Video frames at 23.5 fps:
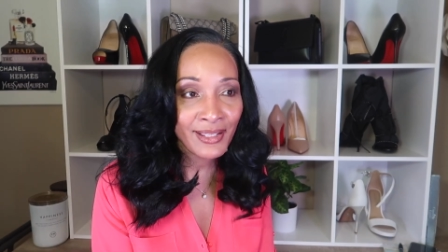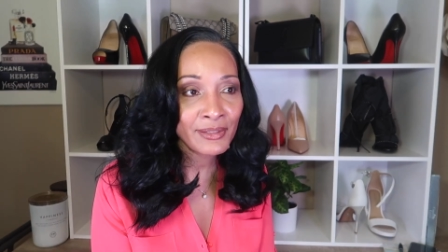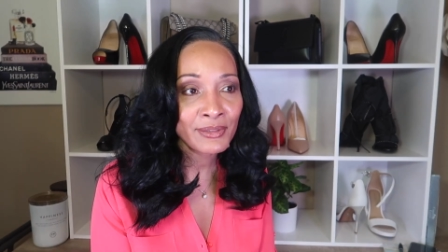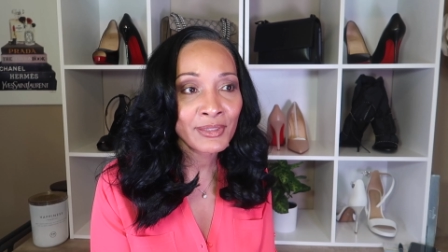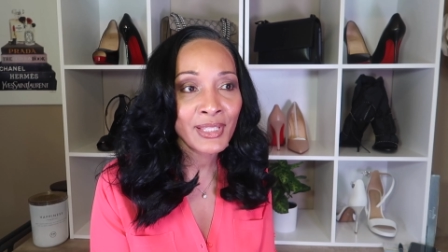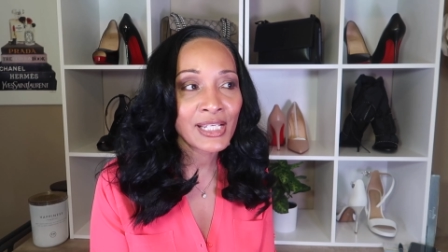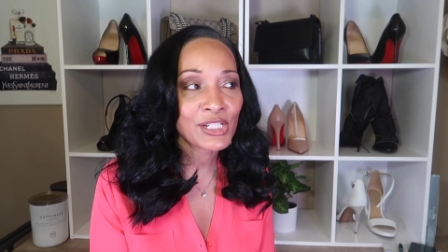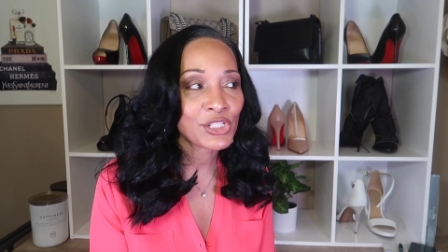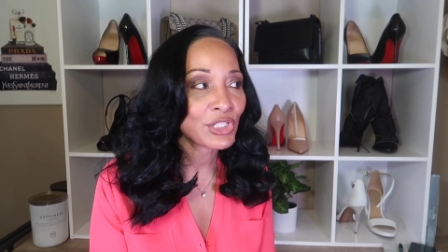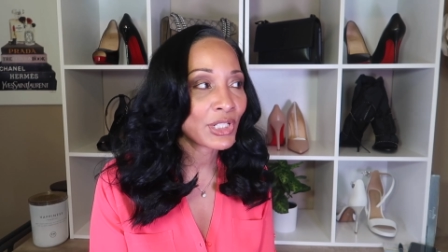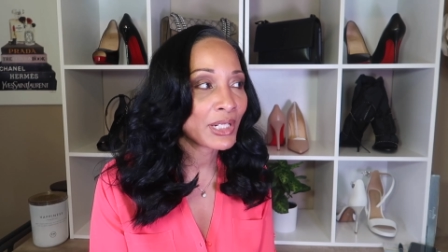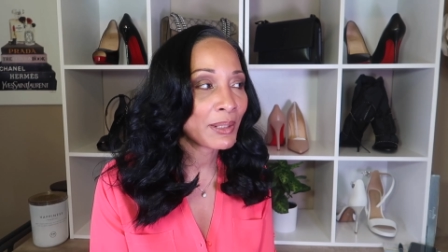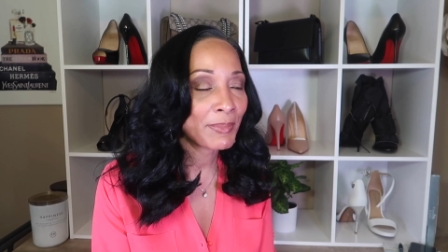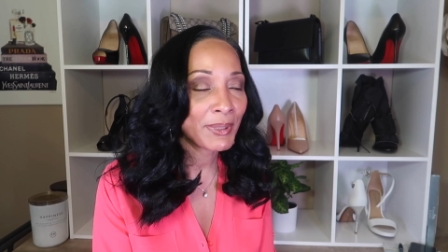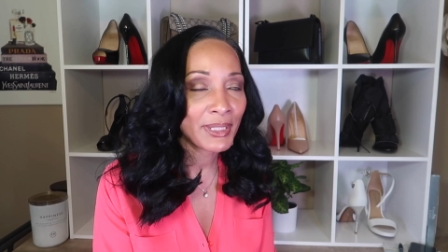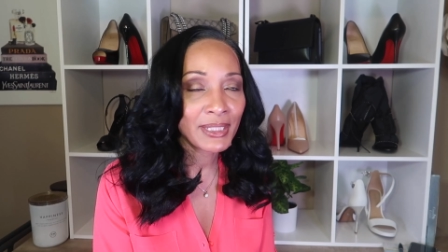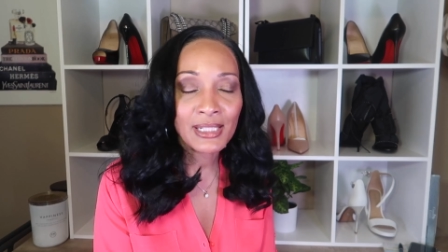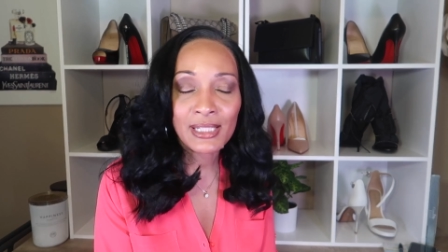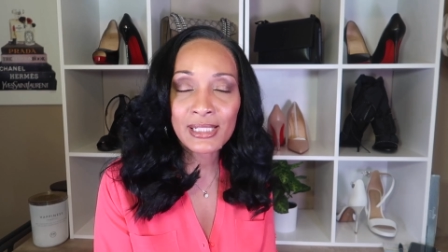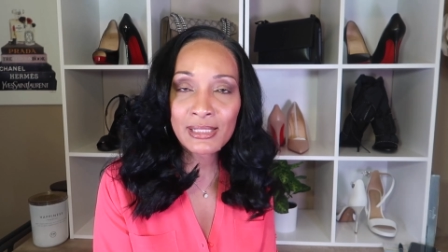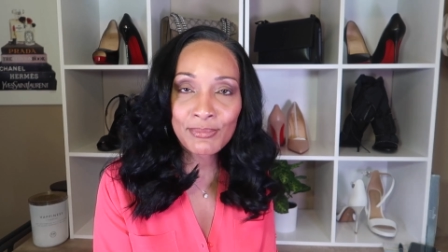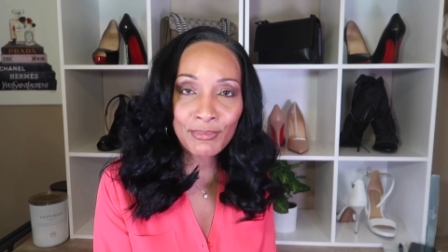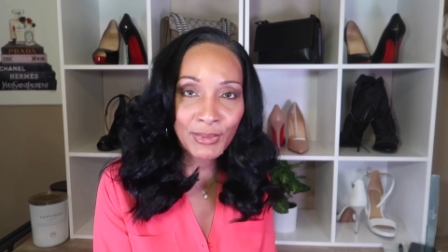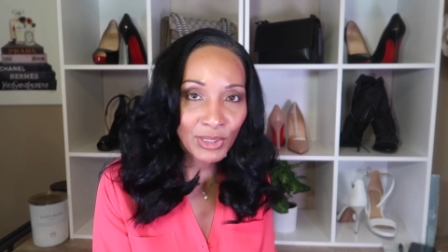That should have been
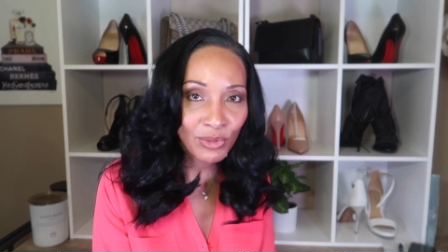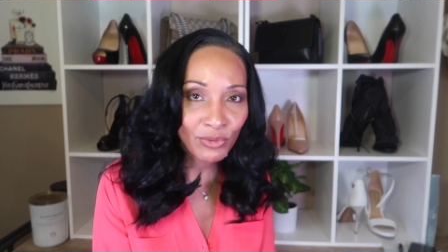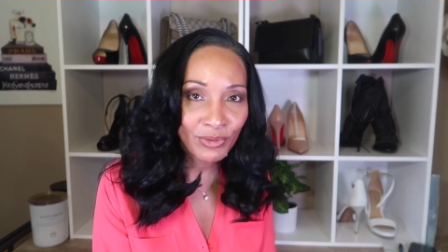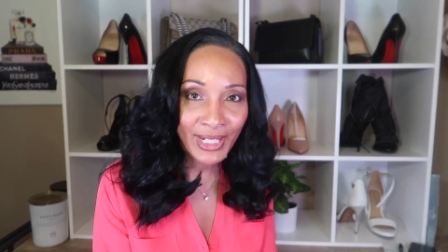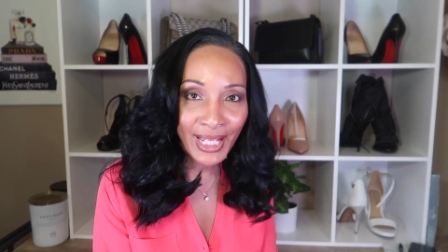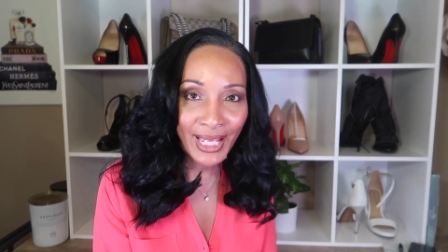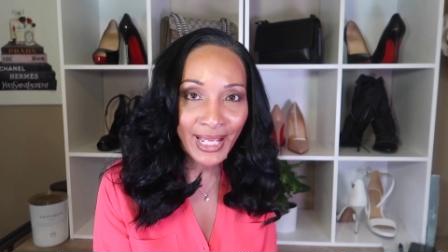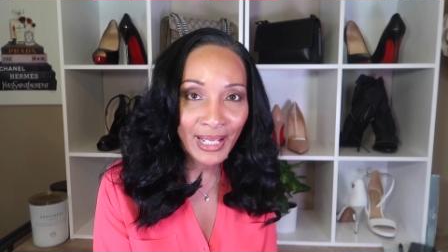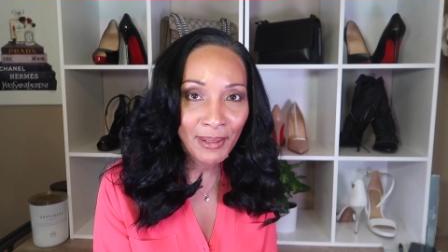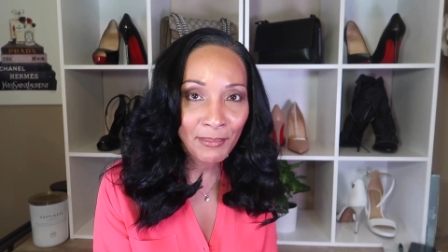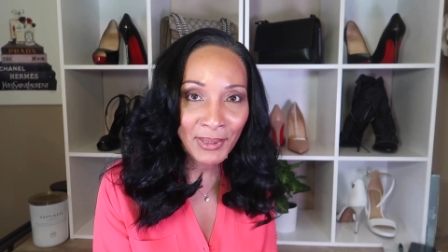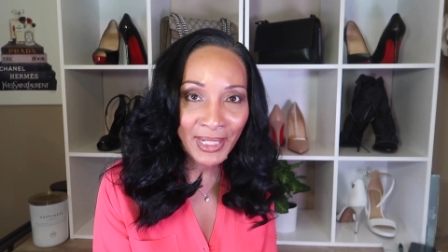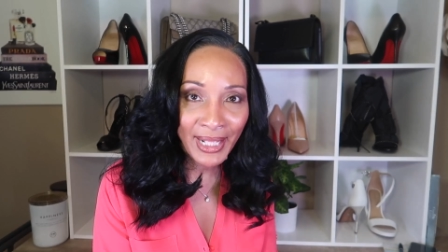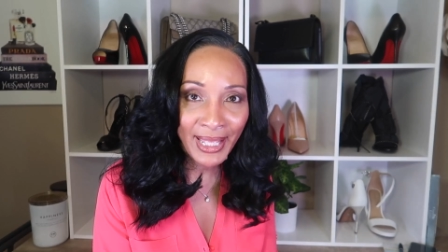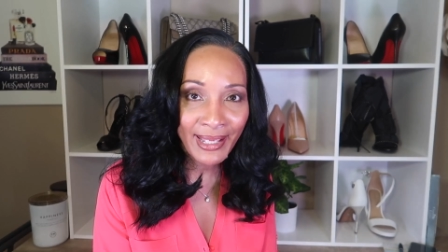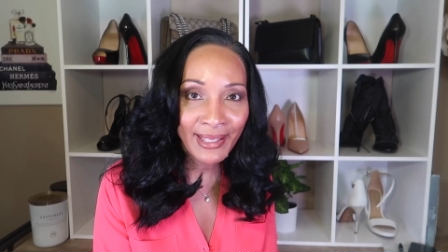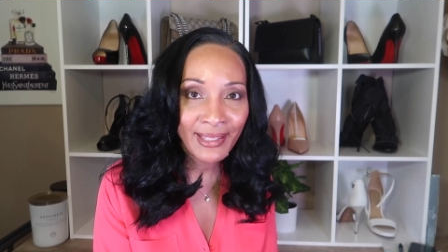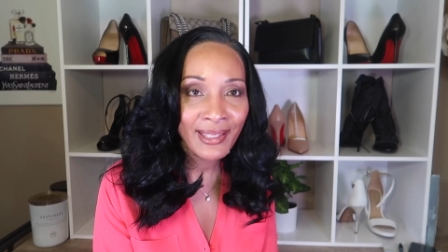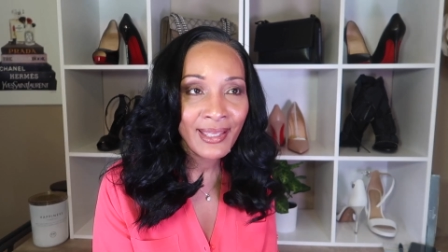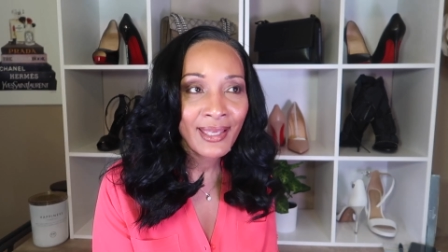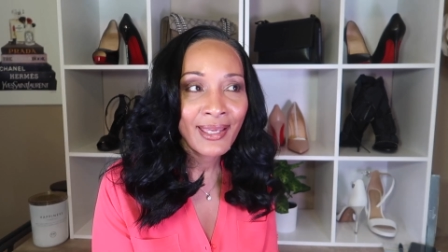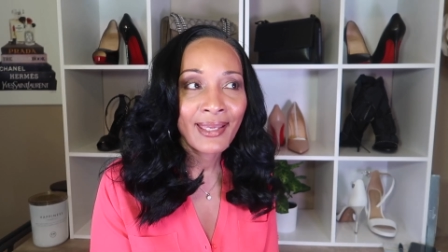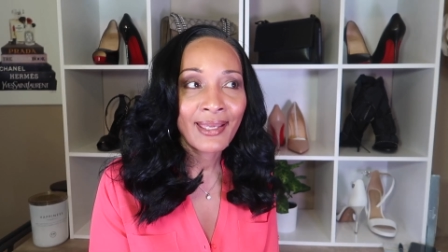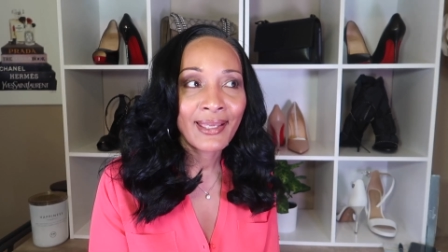his middle name,
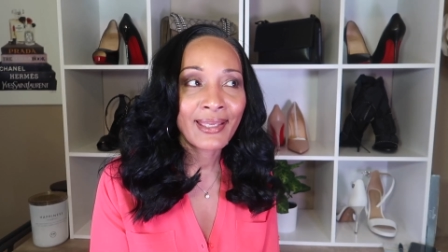late.